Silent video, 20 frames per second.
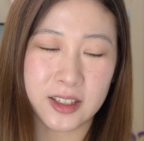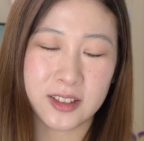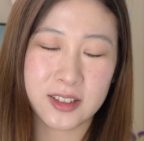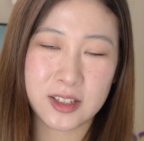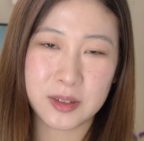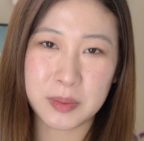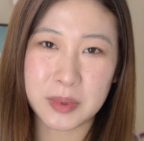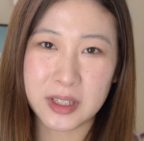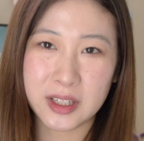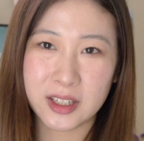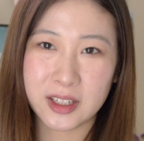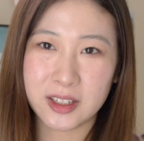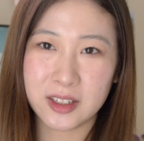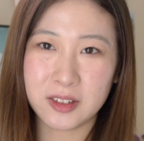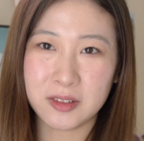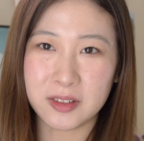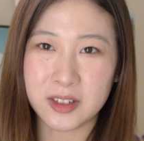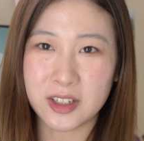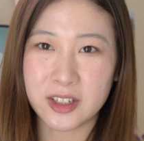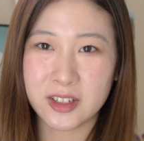this weekend,
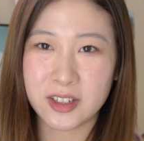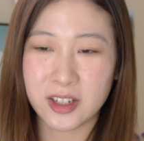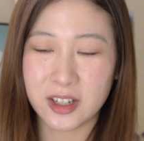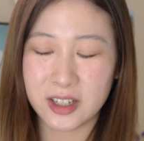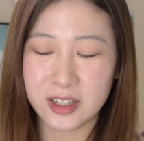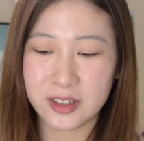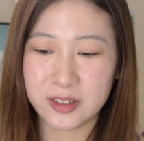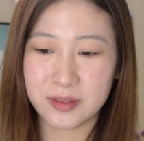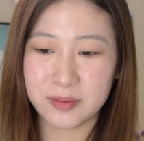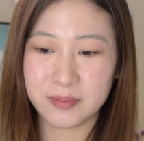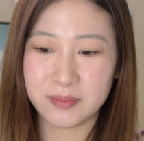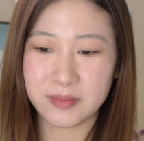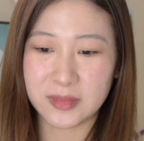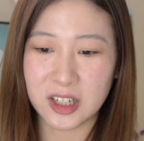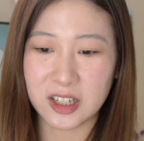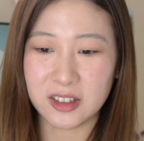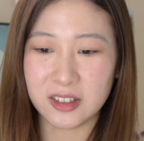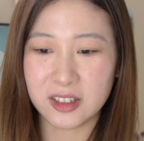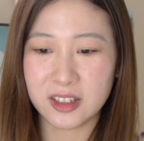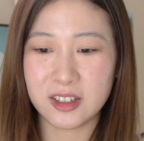which I am
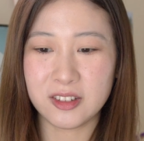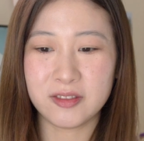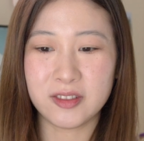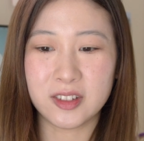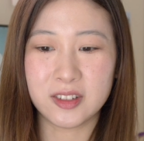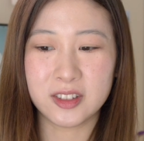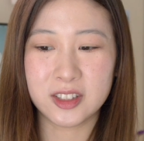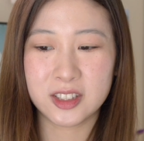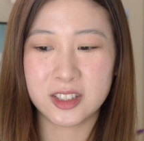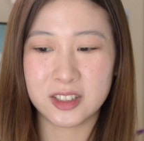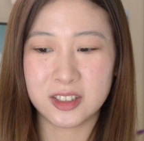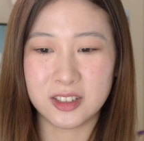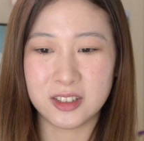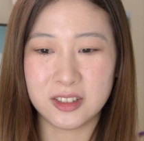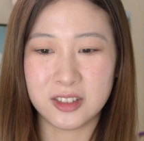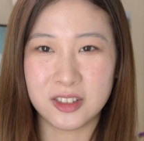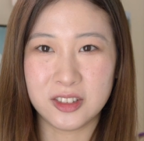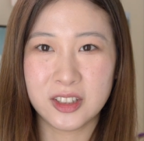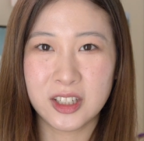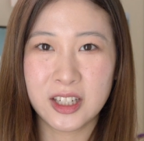not looking forward
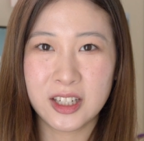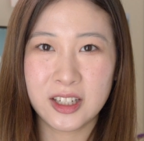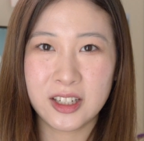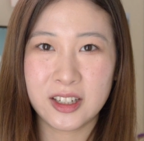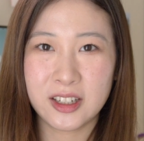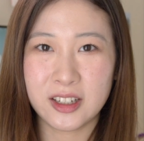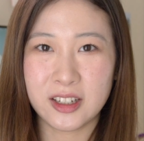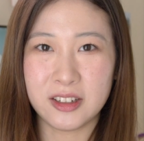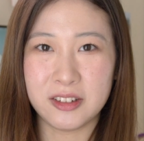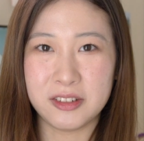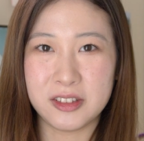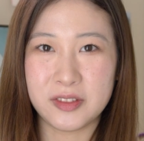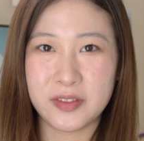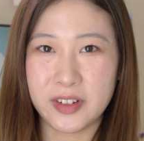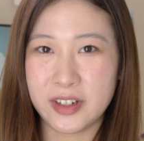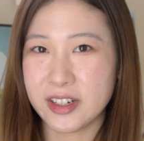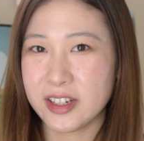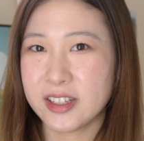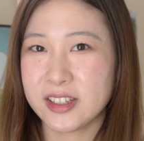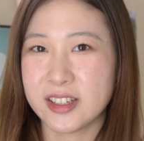to. I was
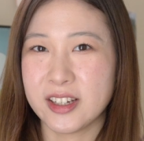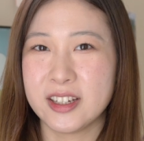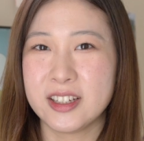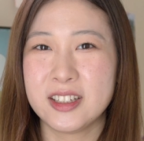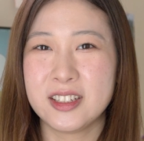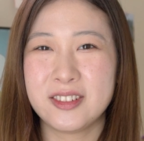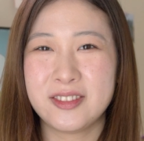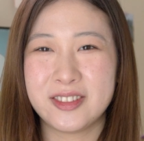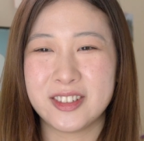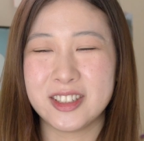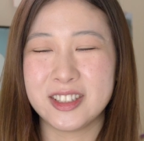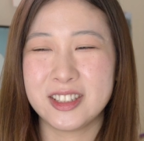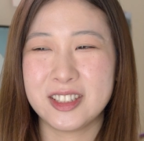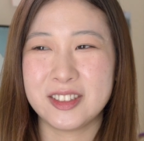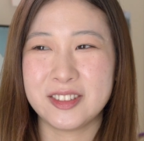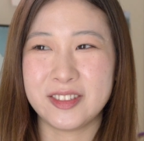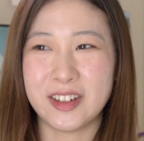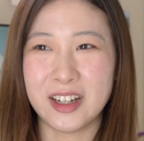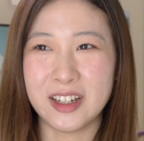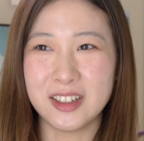very excited for it to
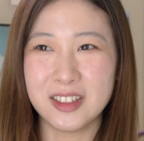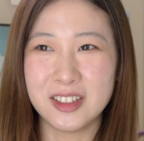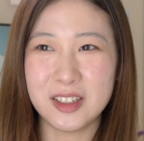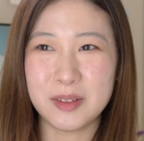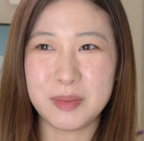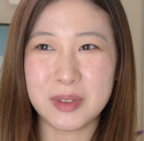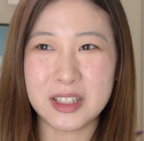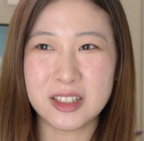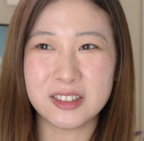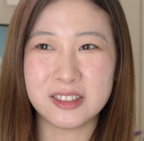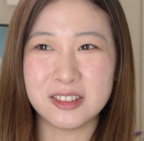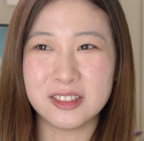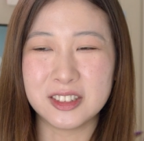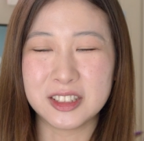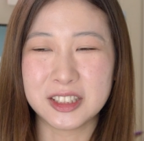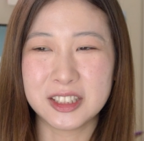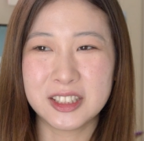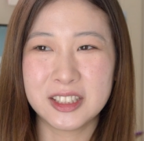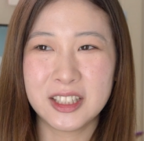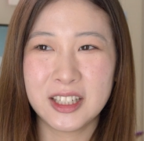finally be
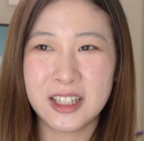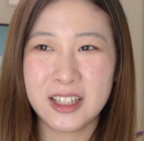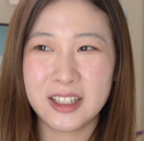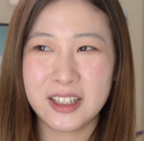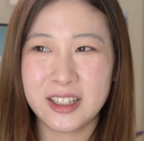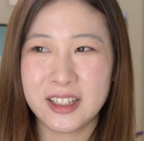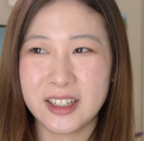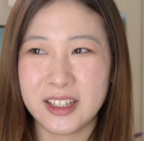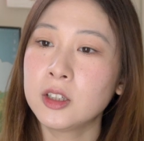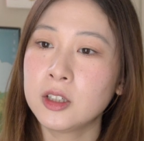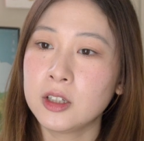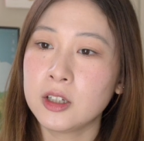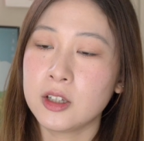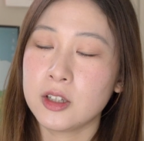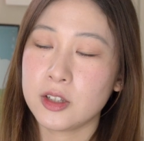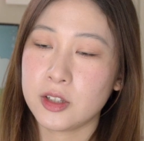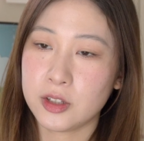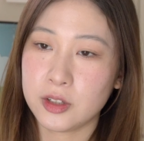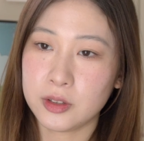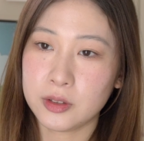cool.
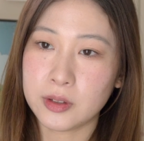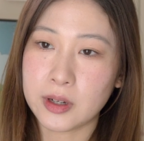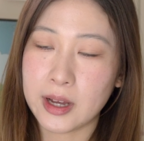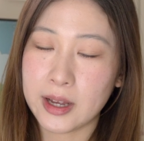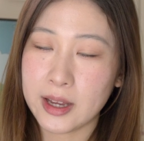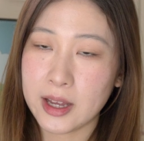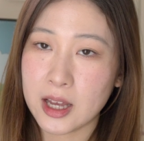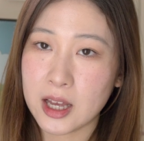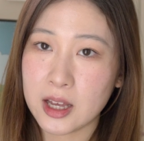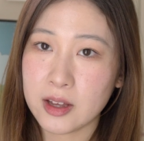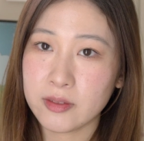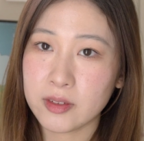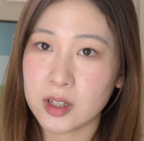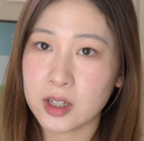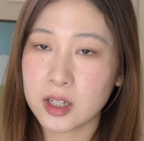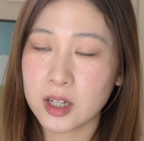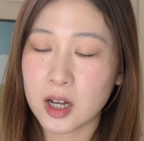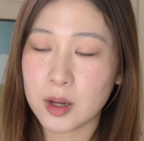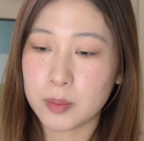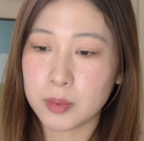So I have a
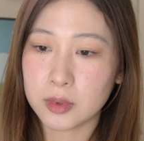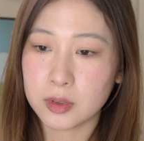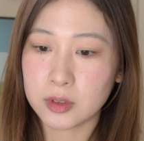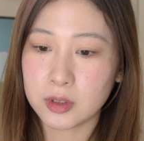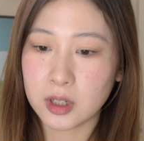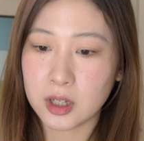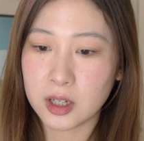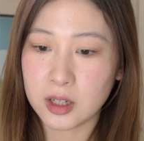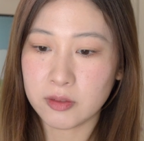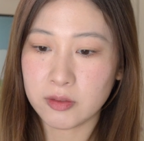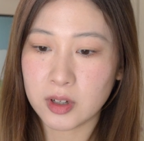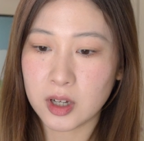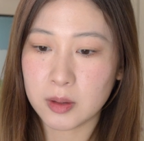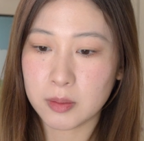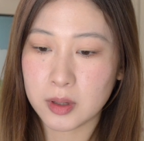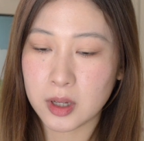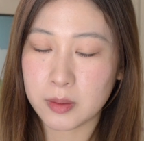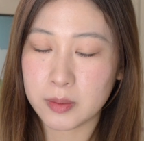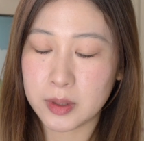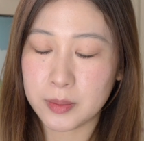couple of
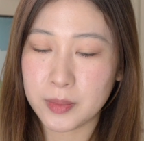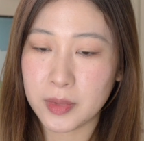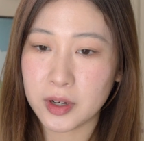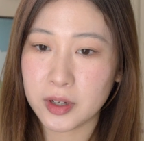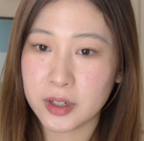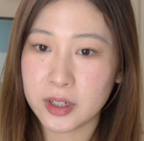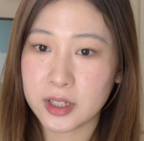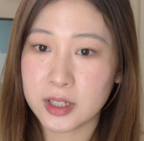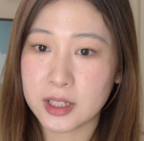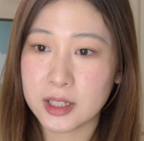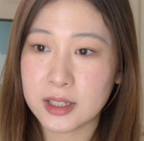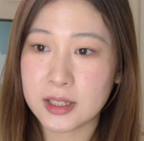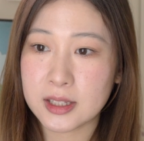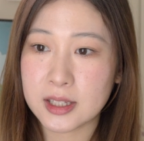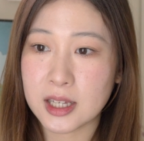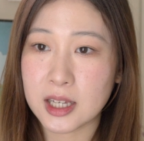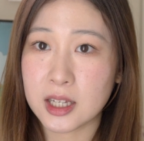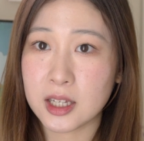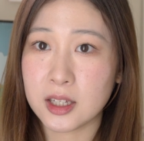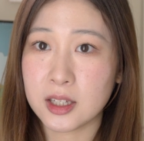upcoming markets
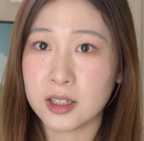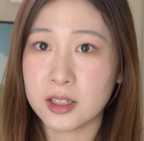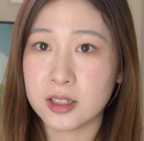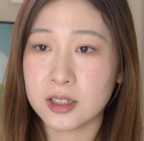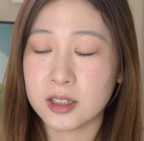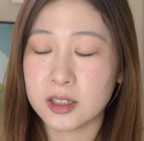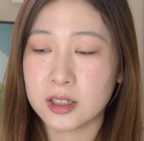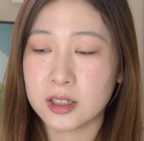and